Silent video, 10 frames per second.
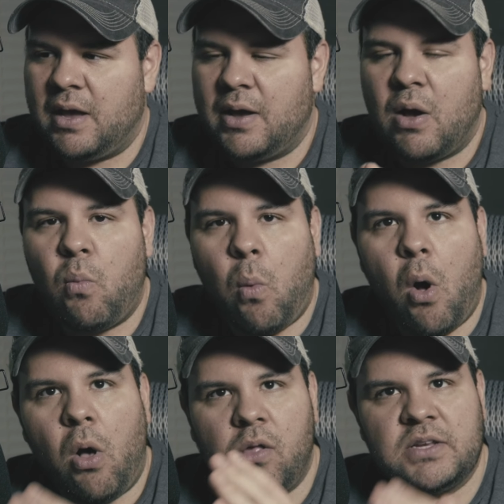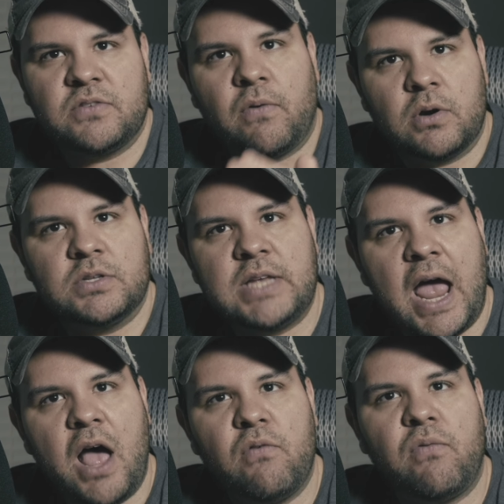wall as far as
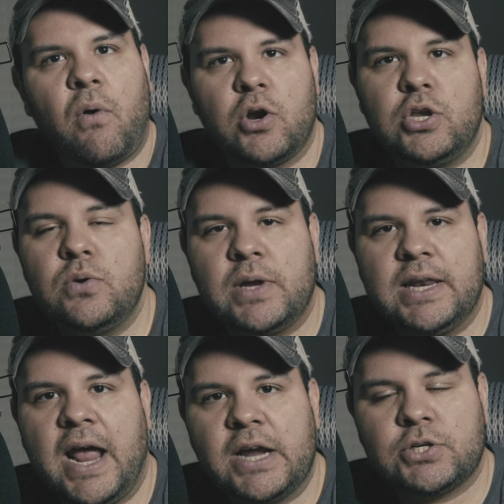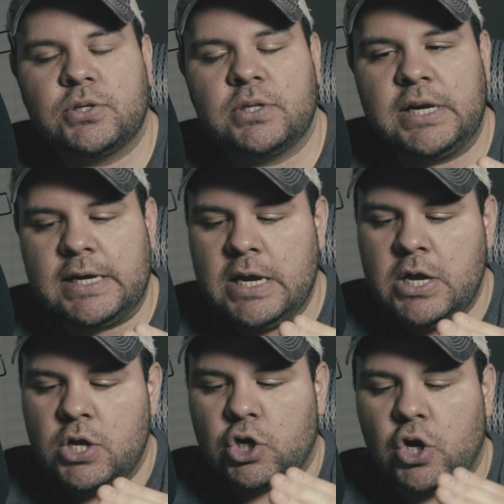how far you can actually
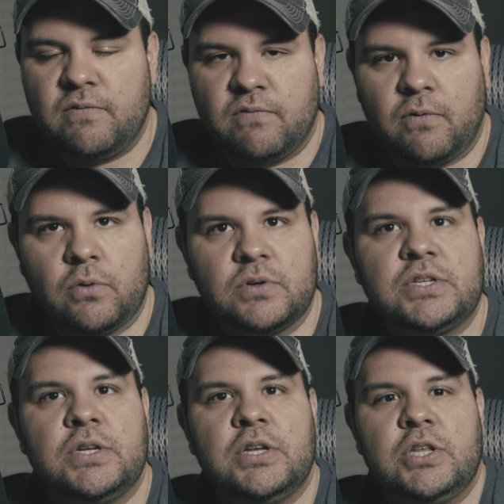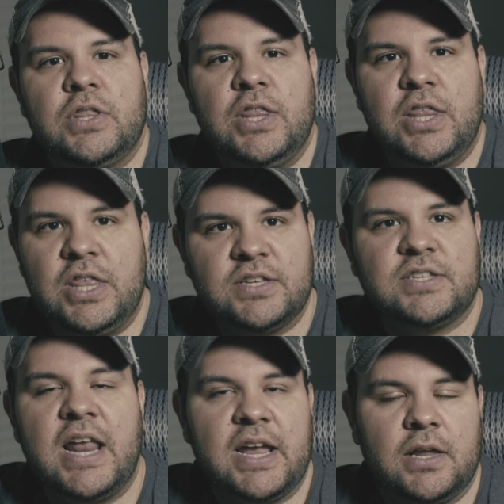convert
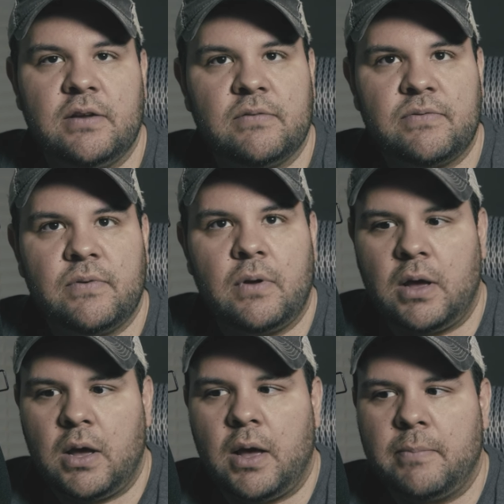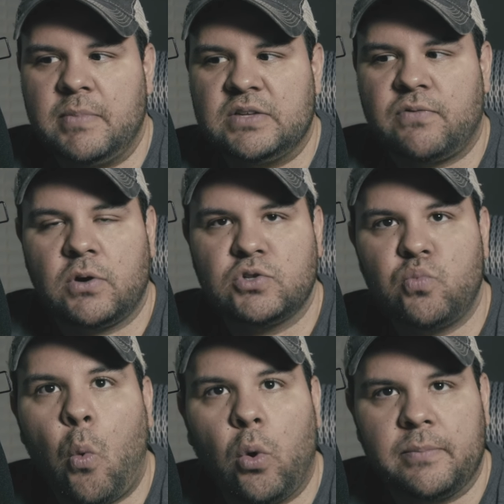this negative as far as
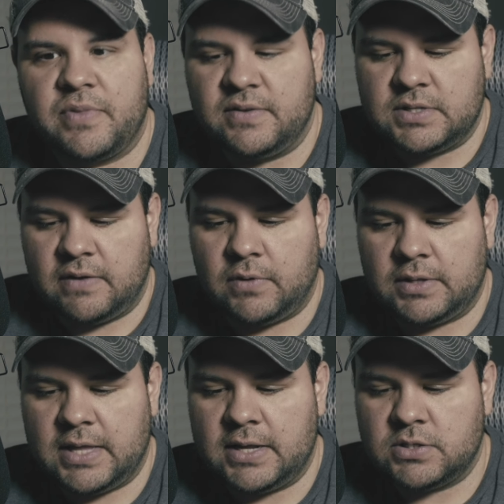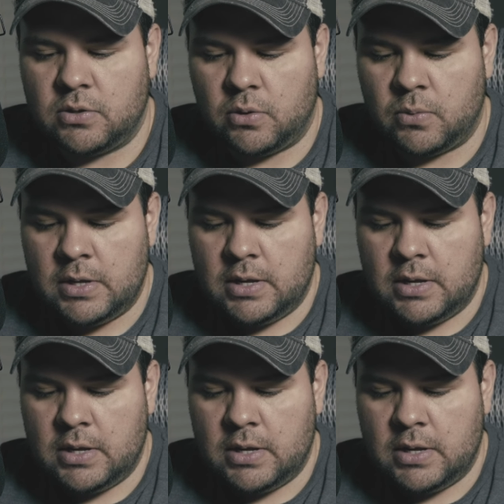warmth and stuff like that. So